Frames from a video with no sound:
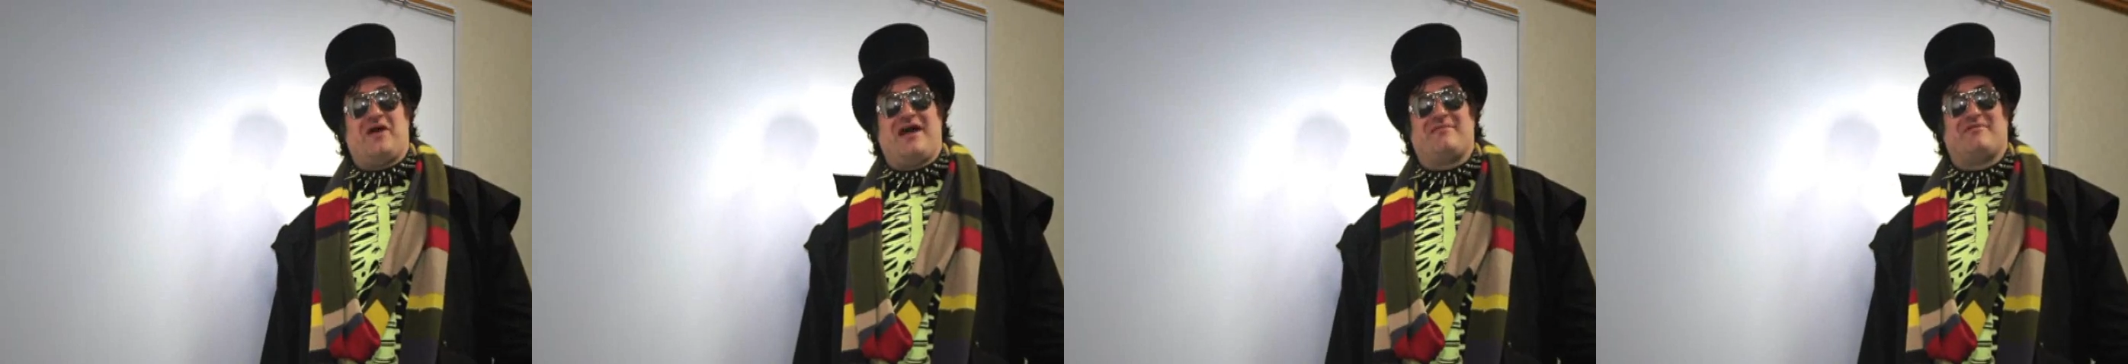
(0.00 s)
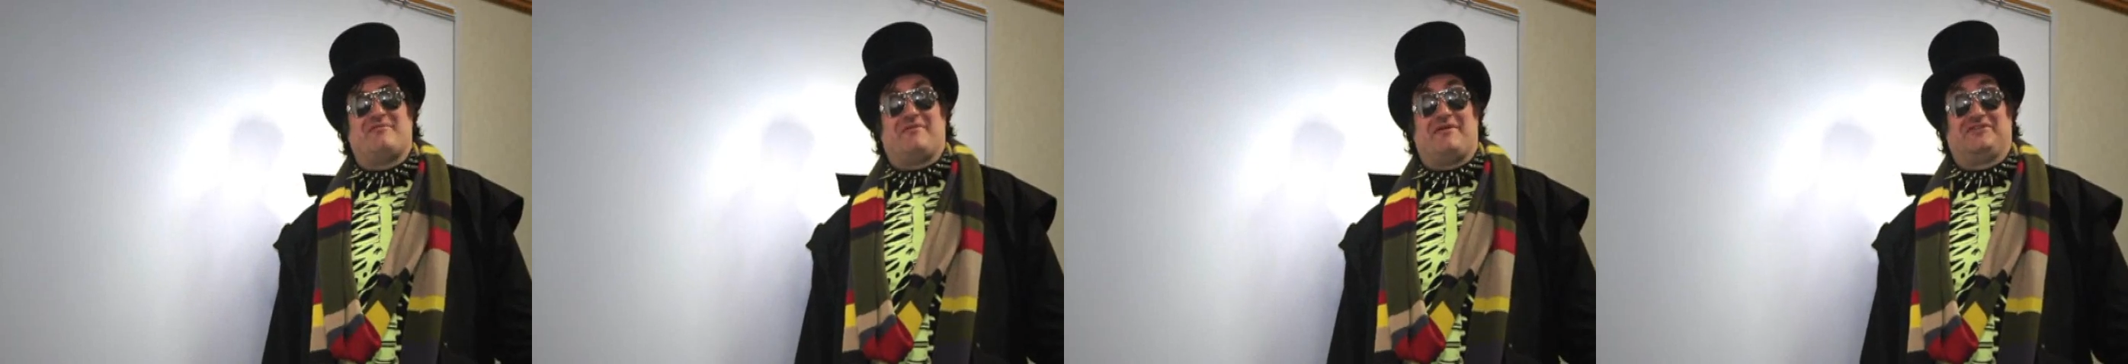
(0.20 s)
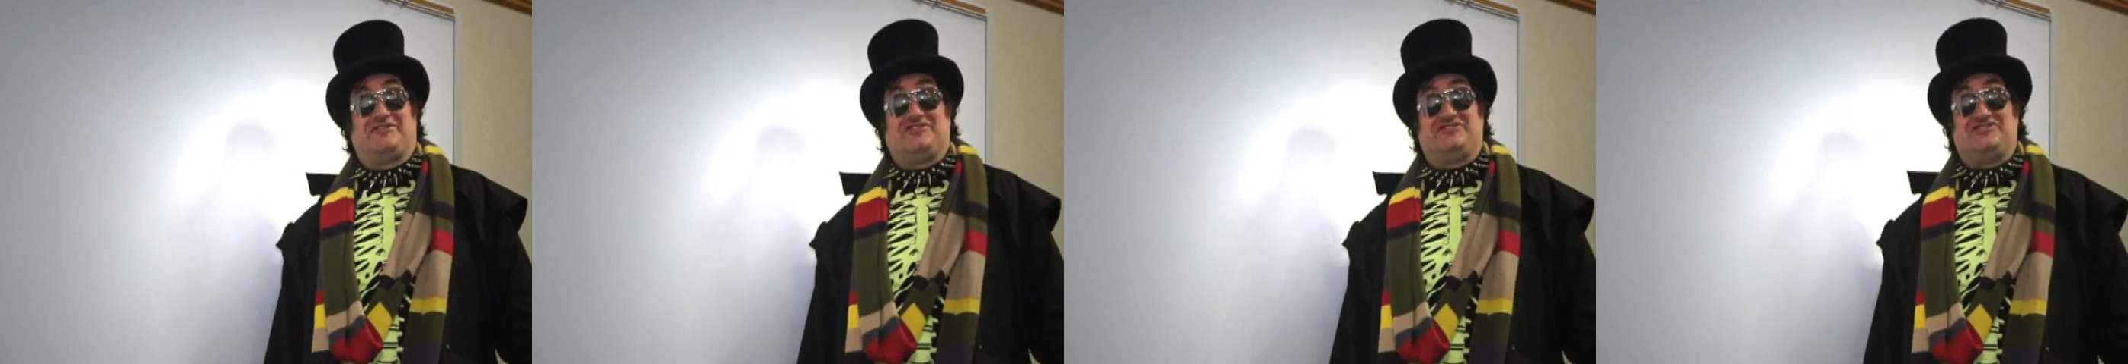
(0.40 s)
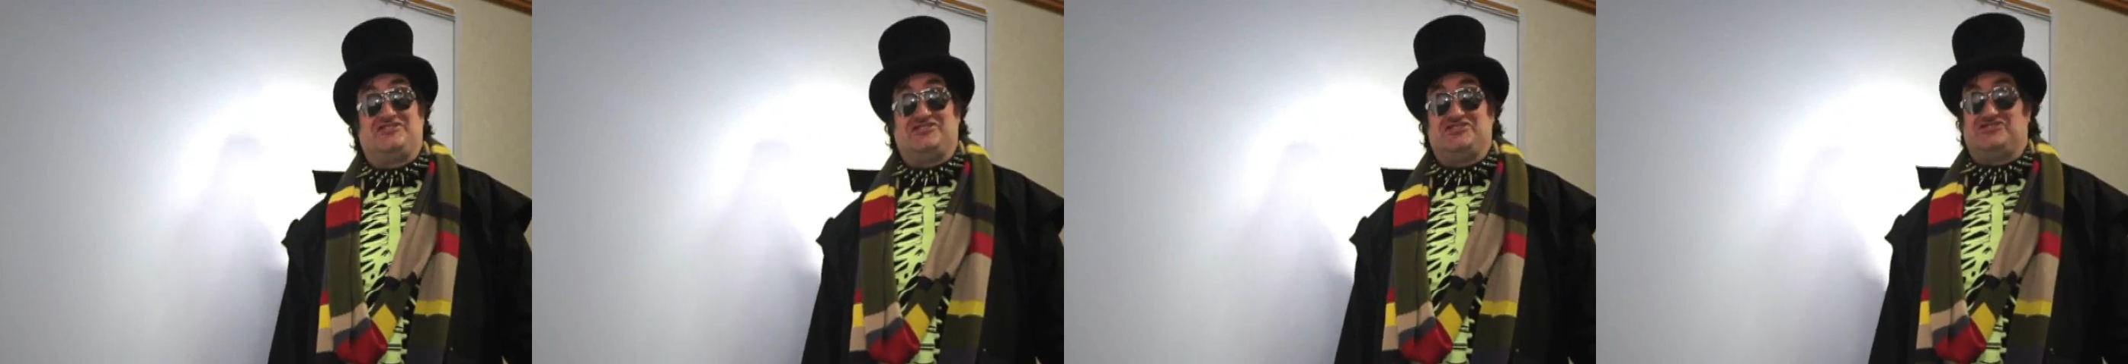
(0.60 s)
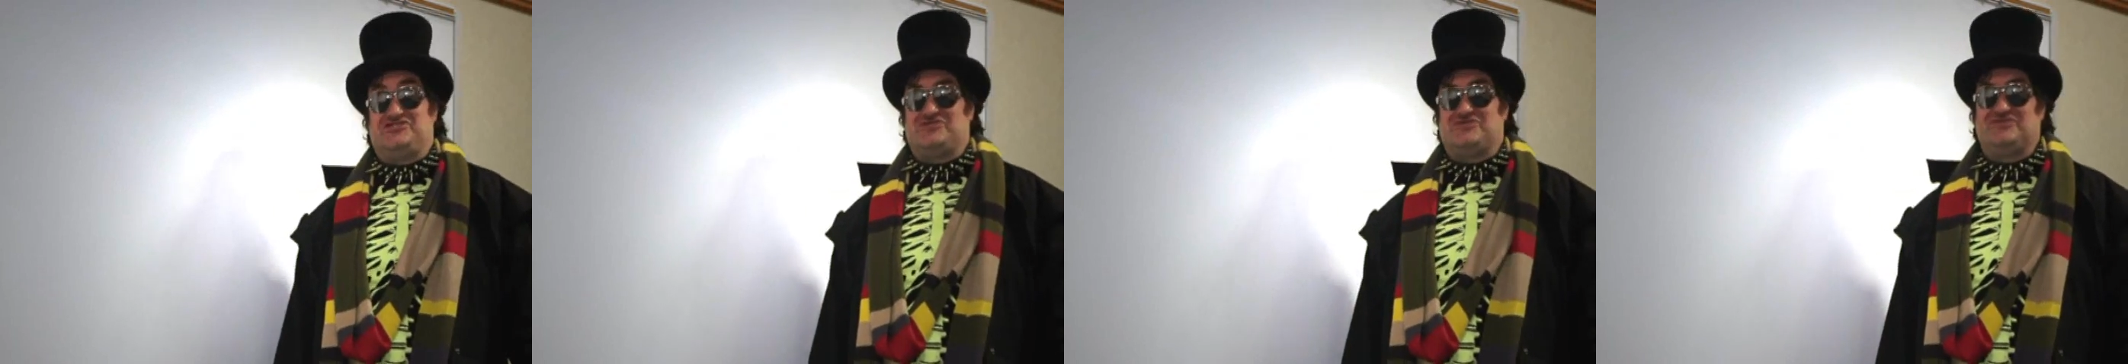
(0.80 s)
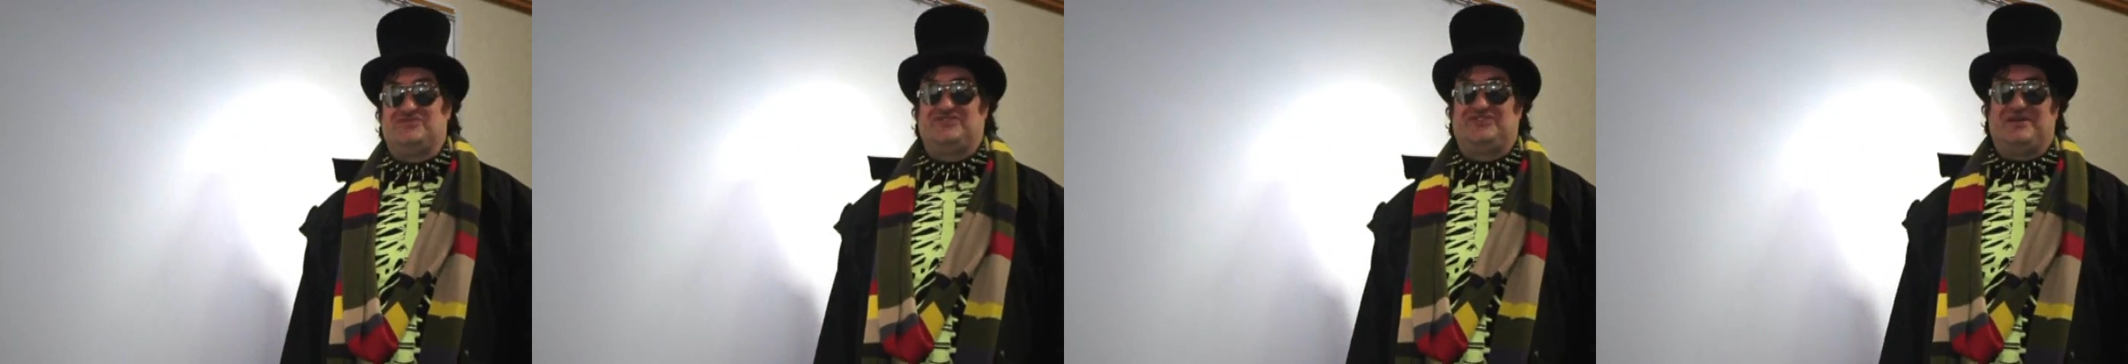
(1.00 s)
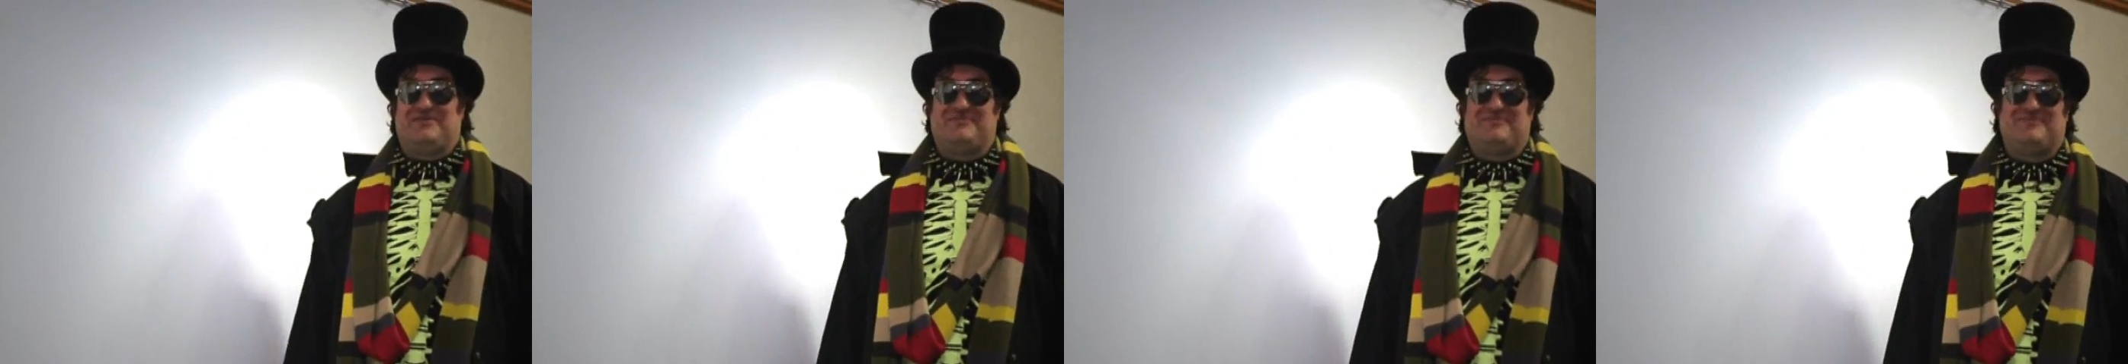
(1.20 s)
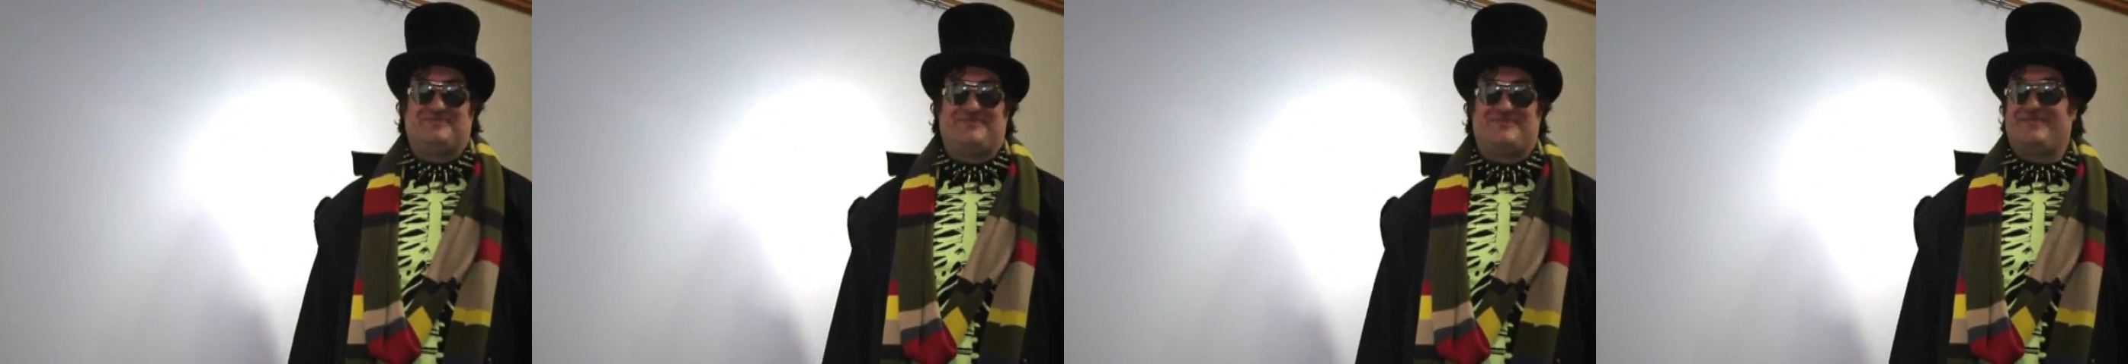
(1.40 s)
I'm about to teach you
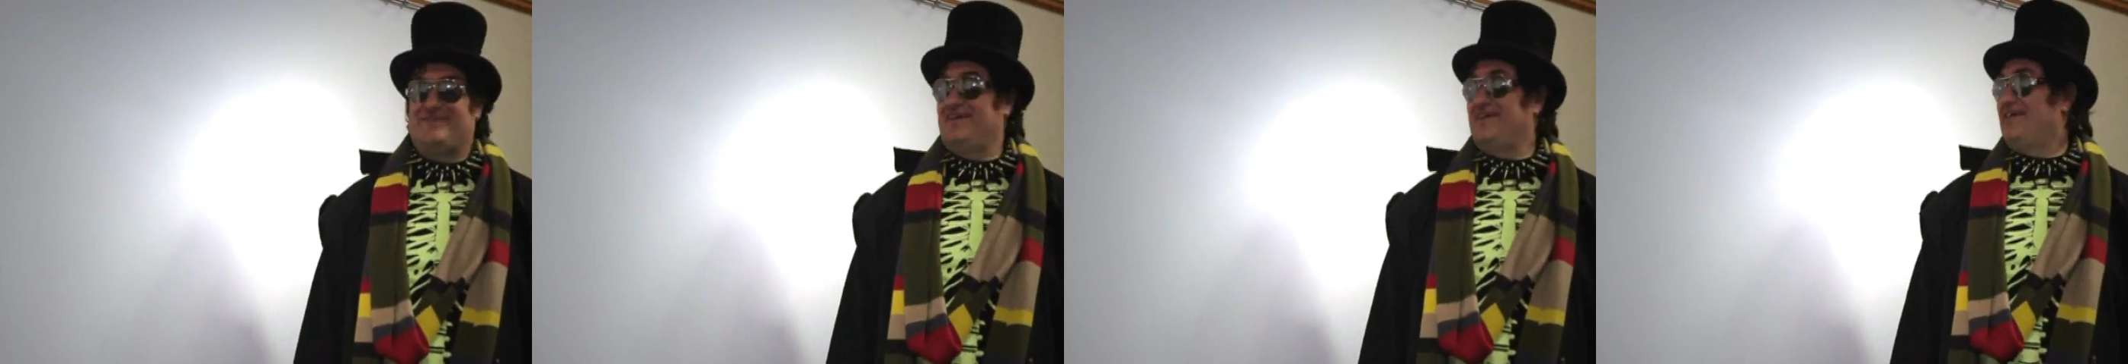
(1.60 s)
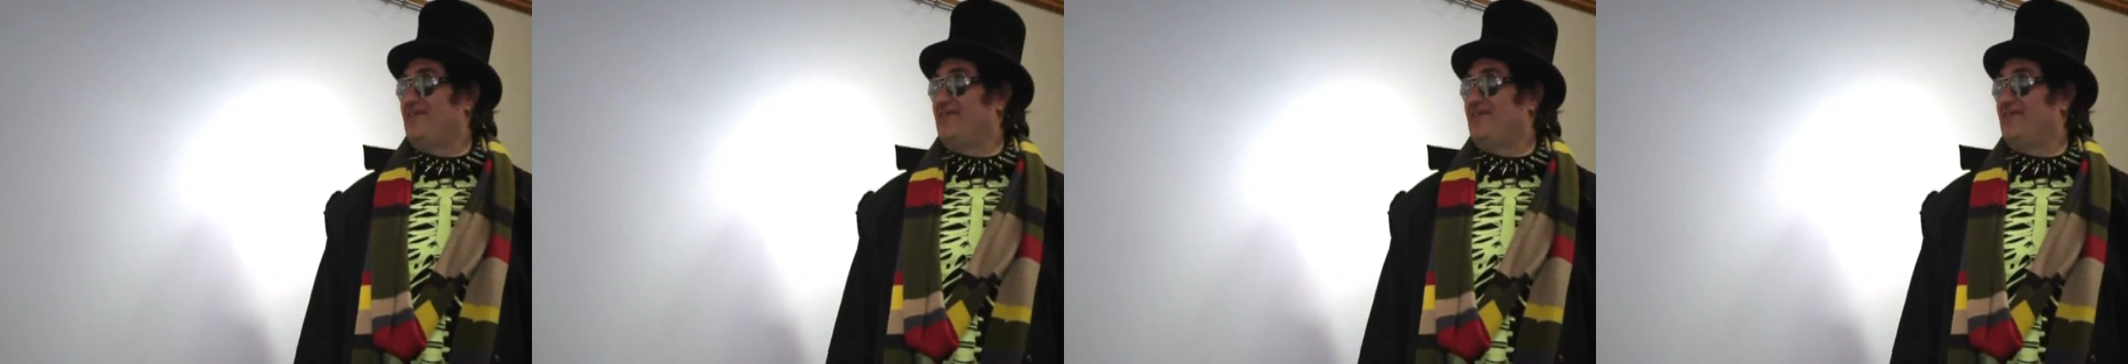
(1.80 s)
some